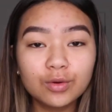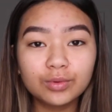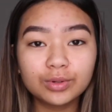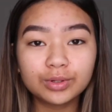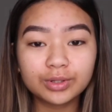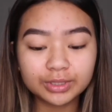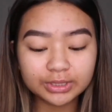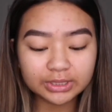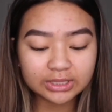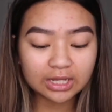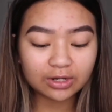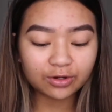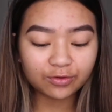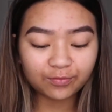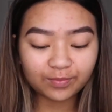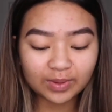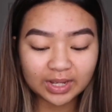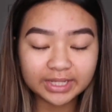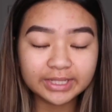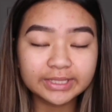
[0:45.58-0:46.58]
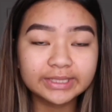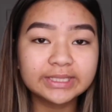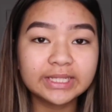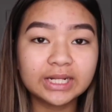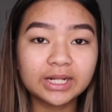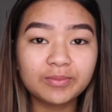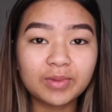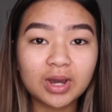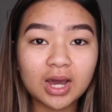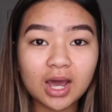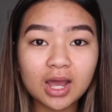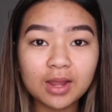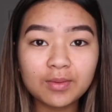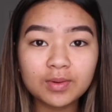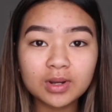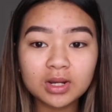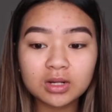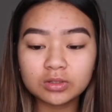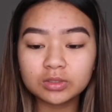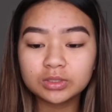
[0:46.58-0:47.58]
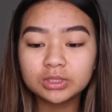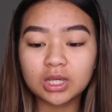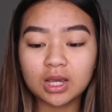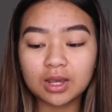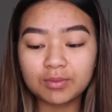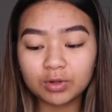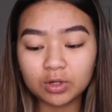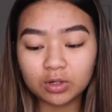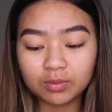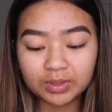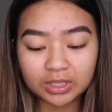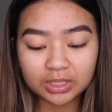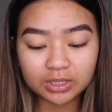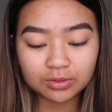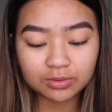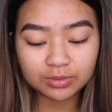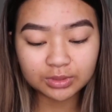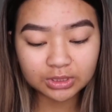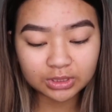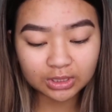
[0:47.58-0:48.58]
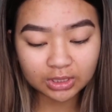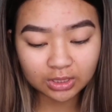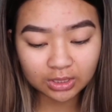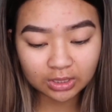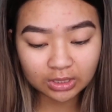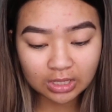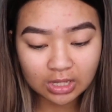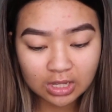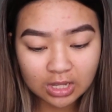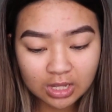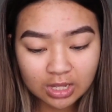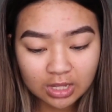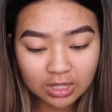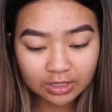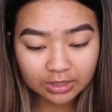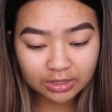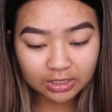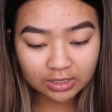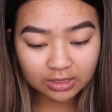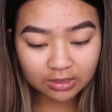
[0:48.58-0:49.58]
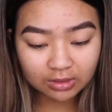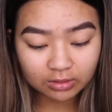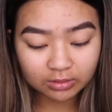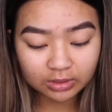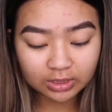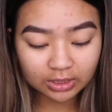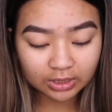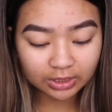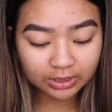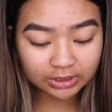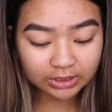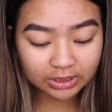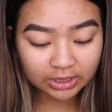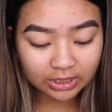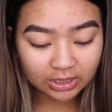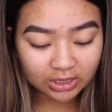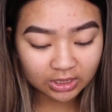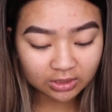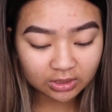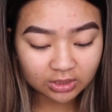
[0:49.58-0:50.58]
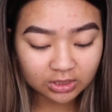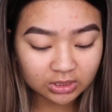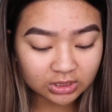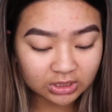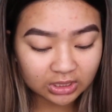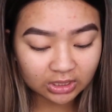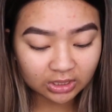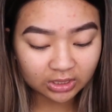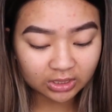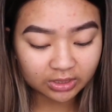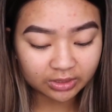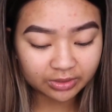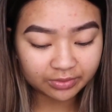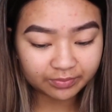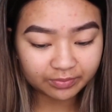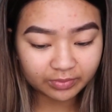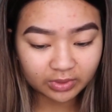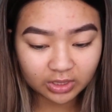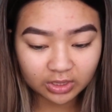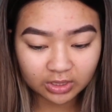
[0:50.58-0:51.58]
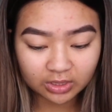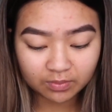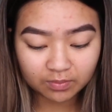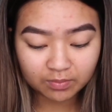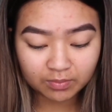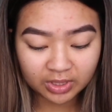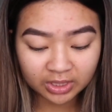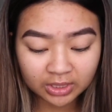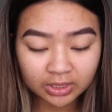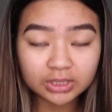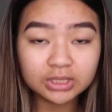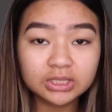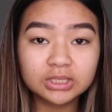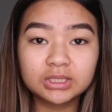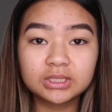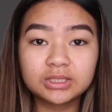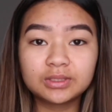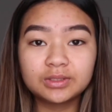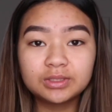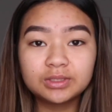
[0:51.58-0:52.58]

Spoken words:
We're going to start off by concealing my eyebrows. I'm going to be using their Thin Lizzy concealer in Minx.